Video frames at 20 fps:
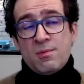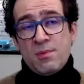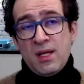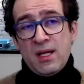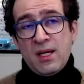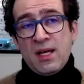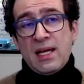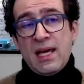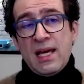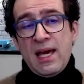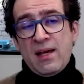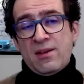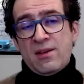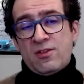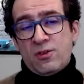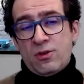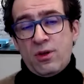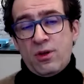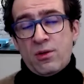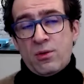
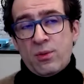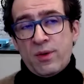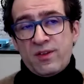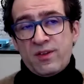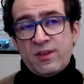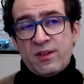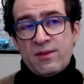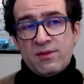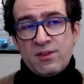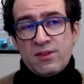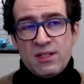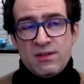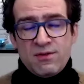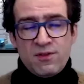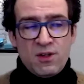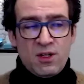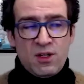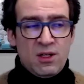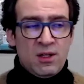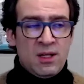mitigate sort of the risk of
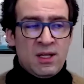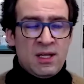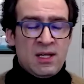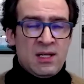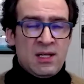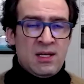default.